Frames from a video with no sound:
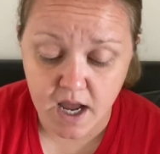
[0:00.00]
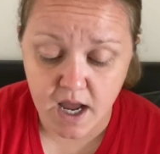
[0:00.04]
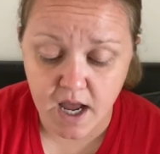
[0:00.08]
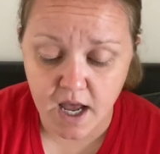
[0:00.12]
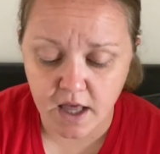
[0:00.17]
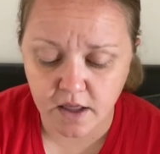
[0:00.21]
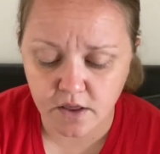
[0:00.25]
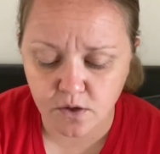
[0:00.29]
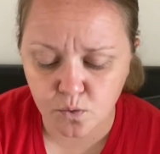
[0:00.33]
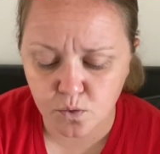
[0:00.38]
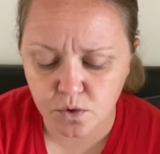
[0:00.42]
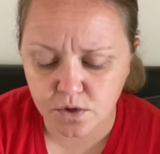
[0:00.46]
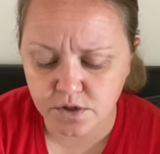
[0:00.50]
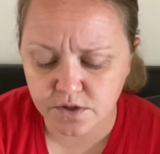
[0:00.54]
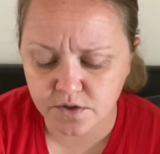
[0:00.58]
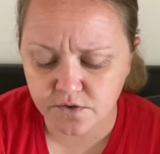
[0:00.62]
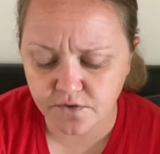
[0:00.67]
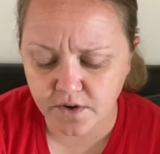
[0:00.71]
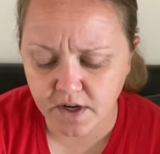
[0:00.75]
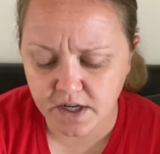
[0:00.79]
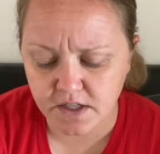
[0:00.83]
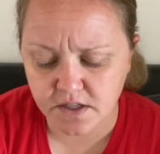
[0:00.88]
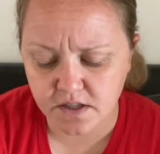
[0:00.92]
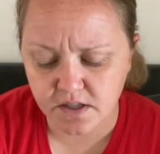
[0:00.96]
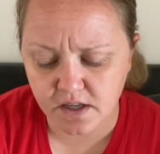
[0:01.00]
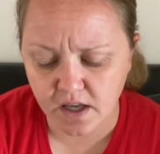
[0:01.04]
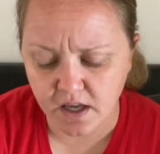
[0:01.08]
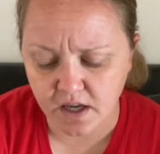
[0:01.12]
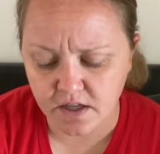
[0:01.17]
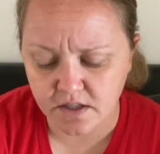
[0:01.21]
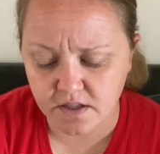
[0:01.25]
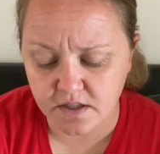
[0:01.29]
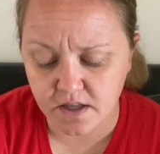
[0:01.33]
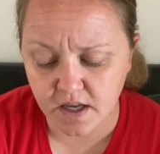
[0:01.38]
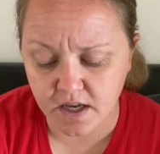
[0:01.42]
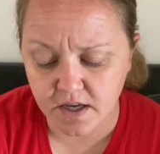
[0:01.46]
and the world's finest
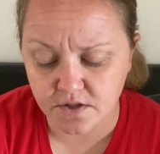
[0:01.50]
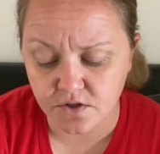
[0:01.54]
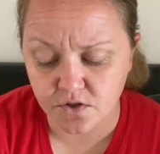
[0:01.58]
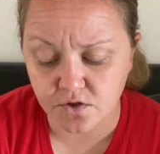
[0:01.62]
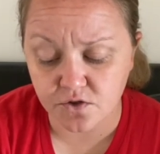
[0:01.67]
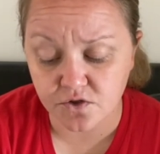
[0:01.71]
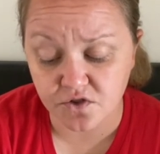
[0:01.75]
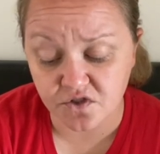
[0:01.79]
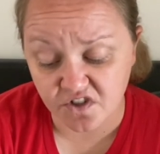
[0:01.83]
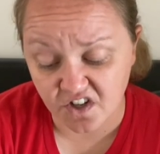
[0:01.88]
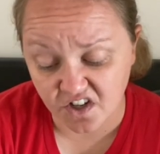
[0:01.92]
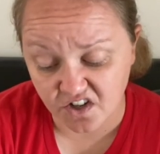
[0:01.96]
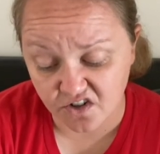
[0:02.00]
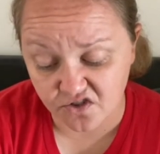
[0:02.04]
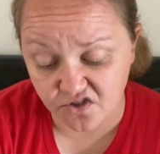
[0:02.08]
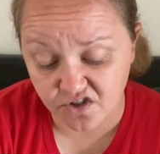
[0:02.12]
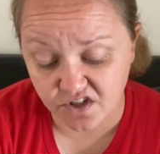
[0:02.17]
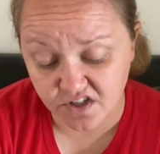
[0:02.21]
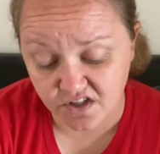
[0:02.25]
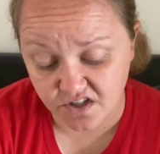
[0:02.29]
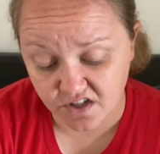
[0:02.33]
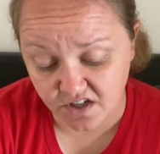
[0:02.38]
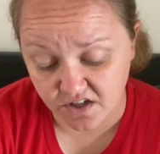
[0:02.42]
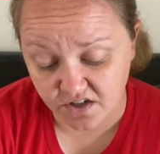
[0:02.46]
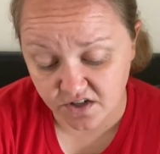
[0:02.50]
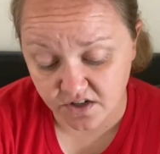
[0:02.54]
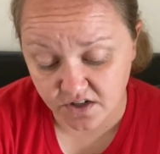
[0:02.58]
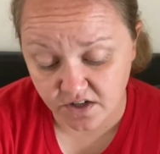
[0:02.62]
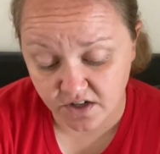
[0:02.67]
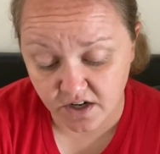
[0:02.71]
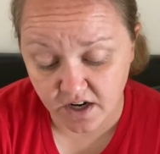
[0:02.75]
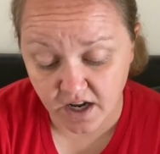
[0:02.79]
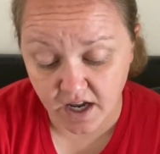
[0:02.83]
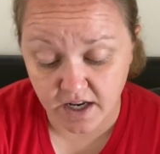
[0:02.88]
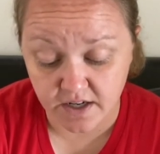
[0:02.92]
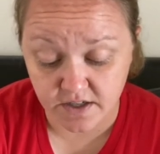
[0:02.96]
cake slicers, dutter and dutter,
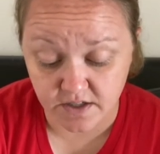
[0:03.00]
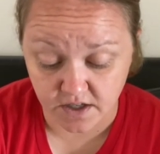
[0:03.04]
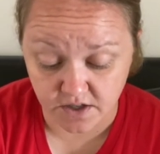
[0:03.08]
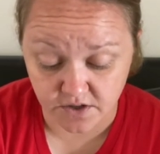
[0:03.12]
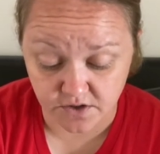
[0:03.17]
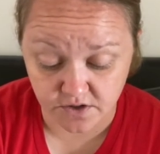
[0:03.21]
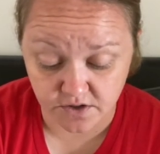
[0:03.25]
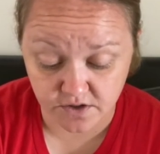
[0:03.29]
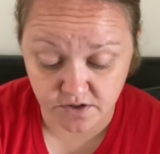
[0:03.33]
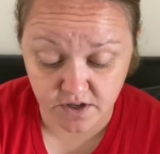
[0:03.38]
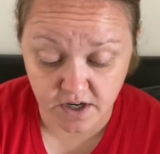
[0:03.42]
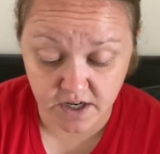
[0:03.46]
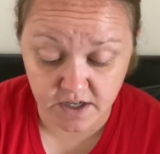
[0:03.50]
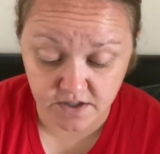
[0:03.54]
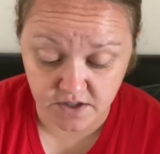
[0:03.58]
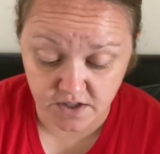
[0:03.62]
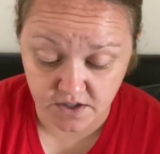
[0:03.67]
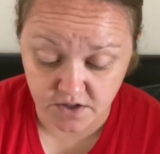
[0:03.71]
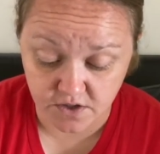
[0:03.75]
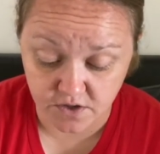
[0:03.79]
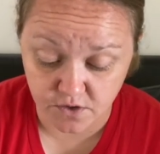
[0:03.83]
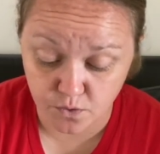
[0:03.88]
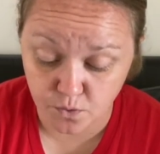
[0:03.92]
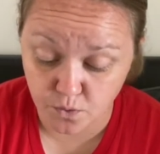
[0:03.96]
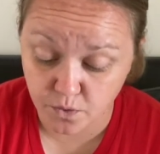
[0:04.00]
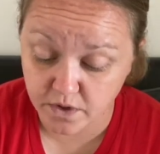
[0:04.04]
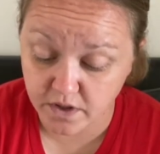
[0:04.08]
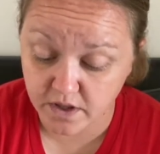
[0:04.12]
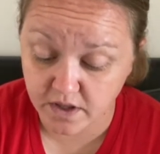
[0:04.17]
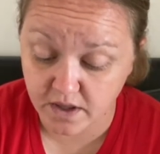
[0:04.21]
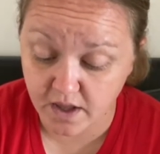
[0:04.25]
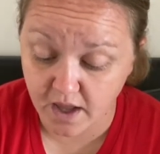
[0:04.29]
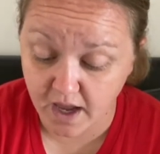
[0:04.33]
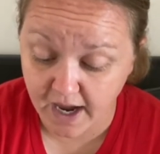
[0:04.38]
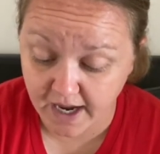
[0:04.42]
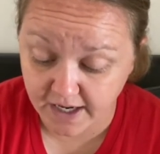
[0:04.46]
and dutter and dutter, with
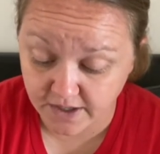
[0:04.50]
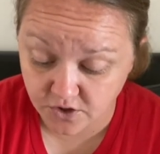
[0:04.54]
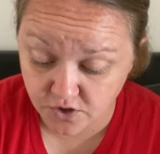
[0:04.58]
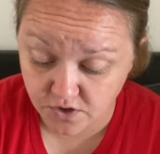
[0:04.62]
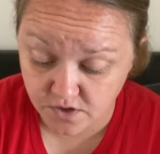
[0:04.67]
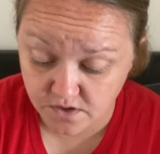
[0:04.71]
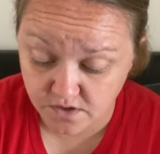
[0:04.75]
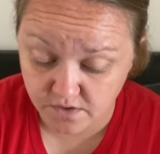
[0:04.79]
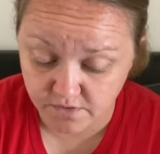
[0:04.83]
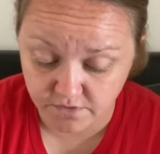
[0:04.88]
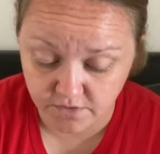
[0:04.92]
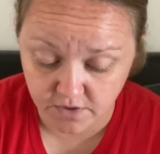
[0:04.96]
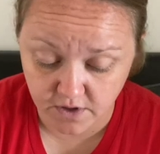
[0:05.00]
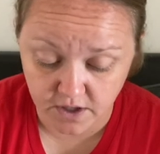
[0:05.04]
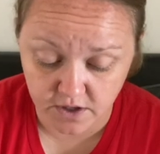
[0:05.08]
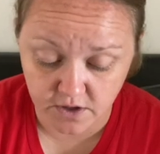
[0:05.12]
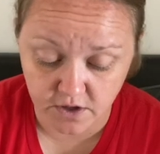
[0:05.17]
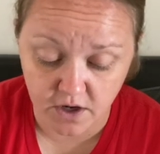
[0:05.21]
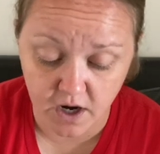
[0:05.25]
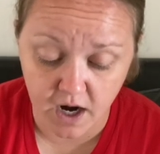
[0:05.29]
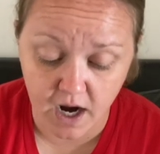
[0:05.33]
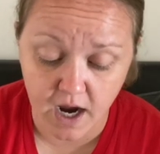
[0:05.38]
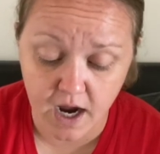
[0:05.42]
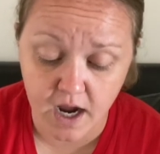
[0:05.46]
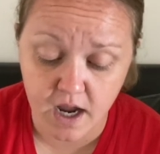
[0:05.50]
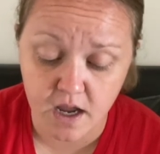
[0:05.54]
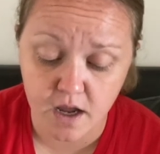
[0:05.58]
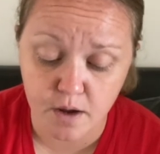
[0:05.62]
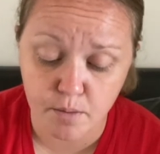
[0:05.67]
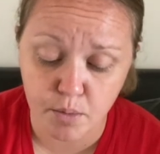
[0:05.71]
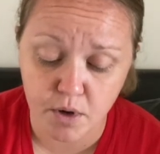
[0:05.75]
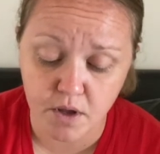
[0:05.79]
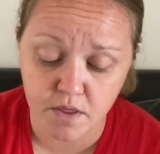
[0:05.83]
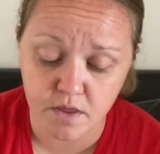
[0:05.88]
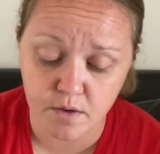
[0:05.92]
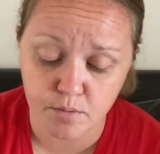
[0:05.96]
hatchets aflutter, high
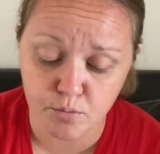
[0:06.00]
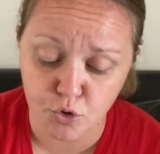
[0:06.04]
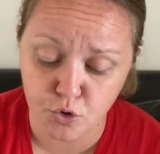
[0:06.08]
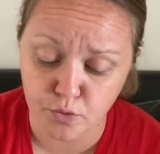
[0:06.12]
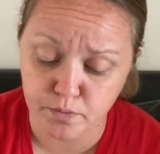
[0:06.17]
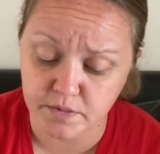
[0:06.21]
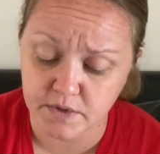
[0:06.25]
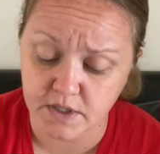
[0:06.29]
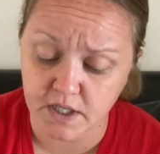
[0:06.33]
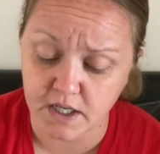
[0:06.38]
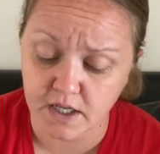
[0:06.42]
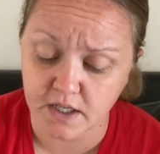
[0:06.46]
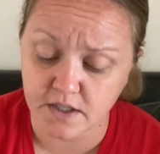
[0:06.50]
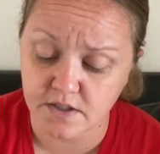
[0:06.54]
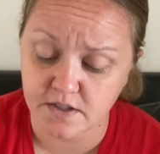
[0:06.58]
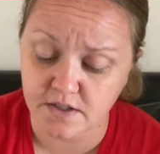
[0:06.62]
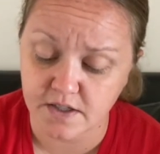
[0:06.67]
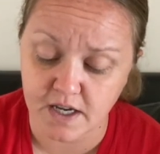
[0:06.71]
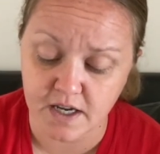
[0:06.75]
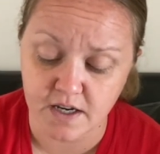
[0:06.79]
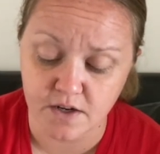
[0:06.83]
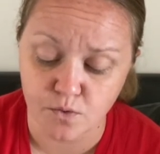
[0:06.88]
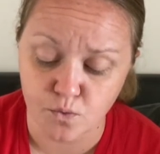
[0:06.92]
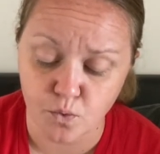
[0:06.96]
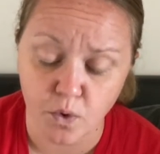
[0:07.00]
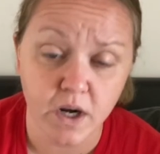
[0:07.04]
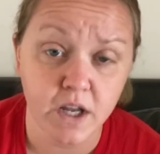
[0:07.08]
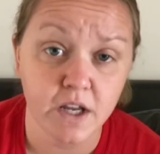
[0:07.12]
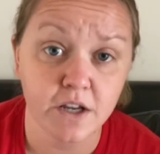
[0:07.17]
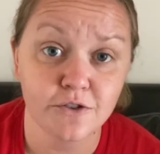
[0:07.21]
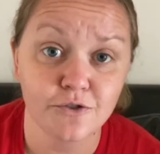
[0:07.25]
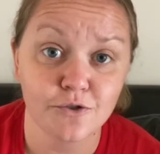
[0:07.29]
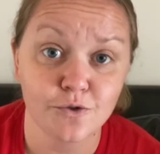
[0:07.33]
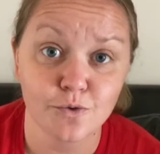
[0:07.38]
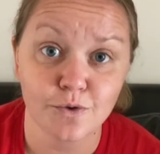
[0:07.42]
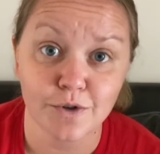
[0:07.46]
up on the poop deck, stand ready
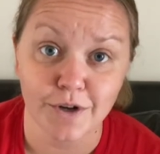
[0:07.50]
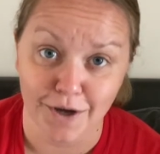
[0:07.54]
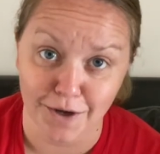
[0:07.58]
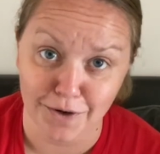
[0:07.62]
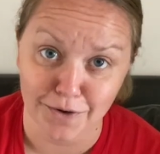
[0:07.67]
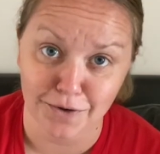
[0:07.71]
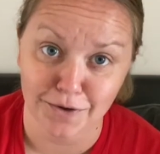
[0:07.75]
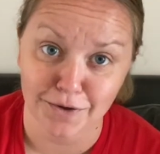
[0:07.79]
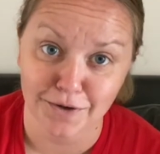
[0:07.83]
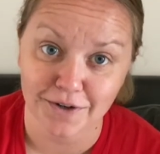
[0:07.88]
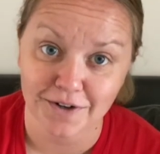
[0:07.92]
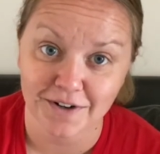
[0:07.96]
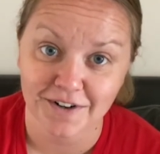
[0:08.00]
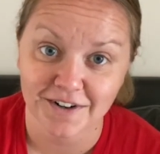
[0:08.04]
to cutter.